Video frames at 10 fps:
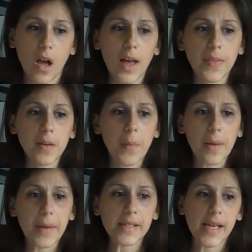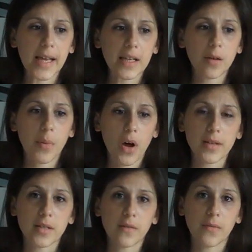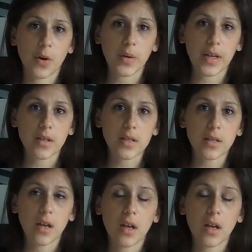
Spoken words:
I think by maintaining a positive focus,